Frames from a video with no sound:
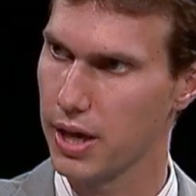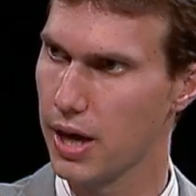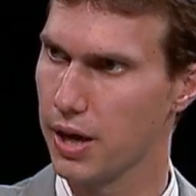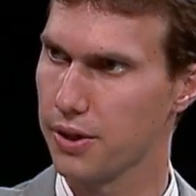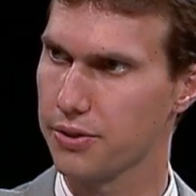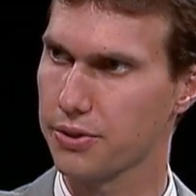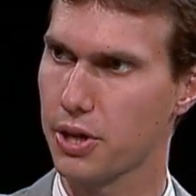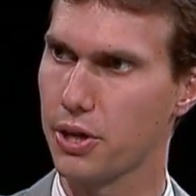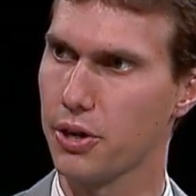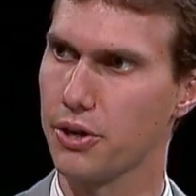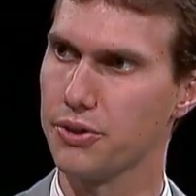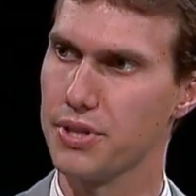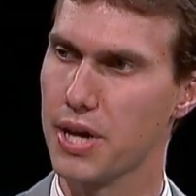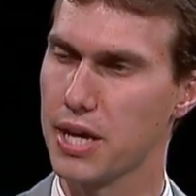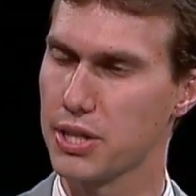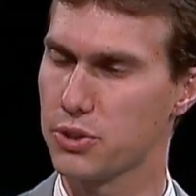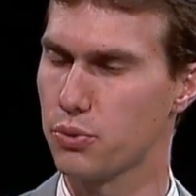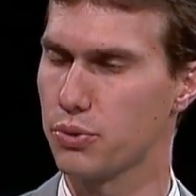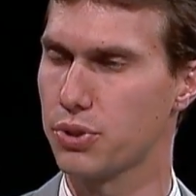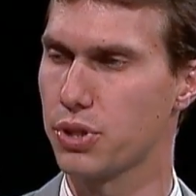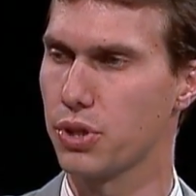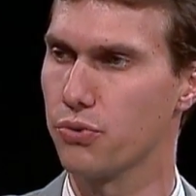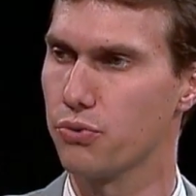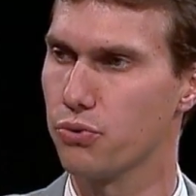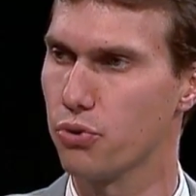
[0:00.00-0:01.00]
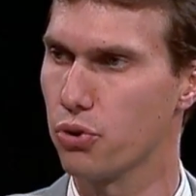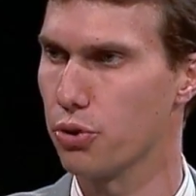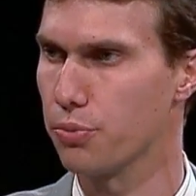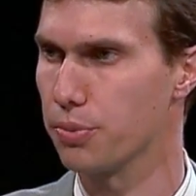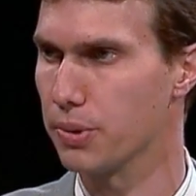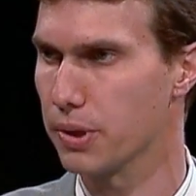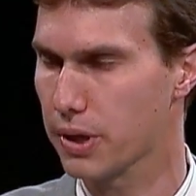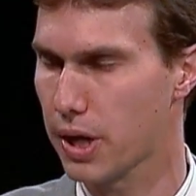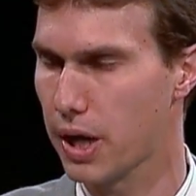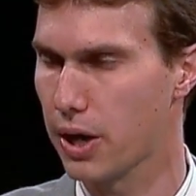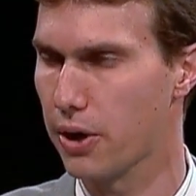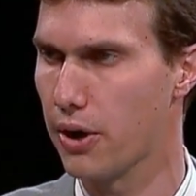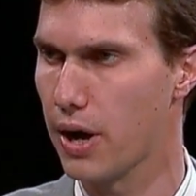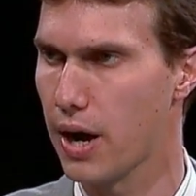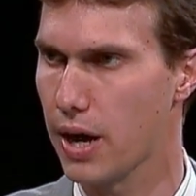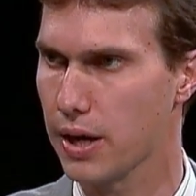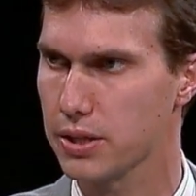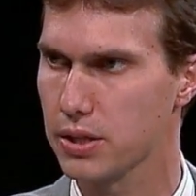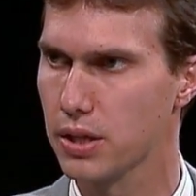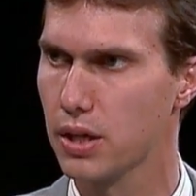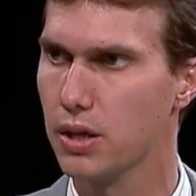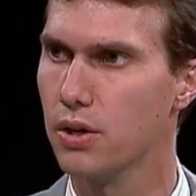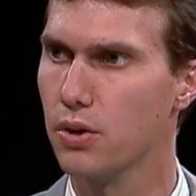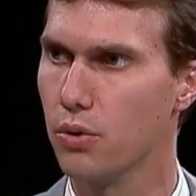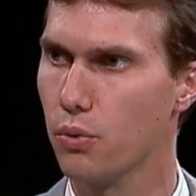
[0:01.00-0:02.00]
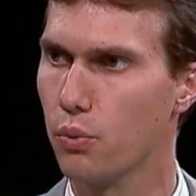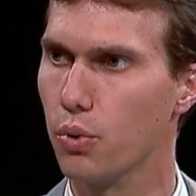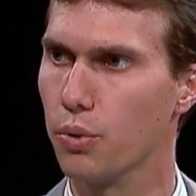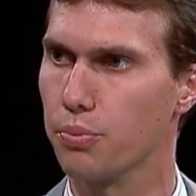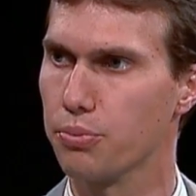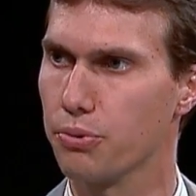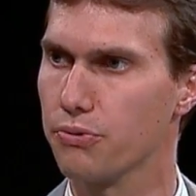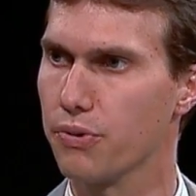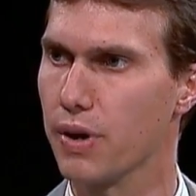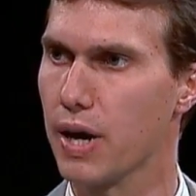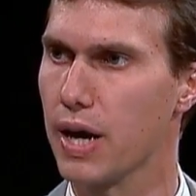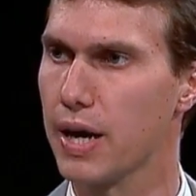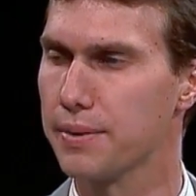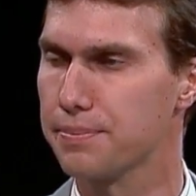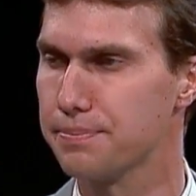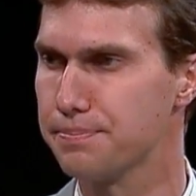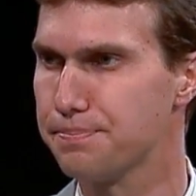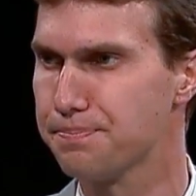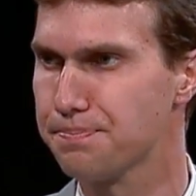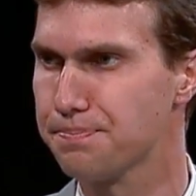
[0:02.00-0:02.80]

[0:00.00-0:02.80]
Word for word: healthcare, and that's what the Affordable Care Act will provide.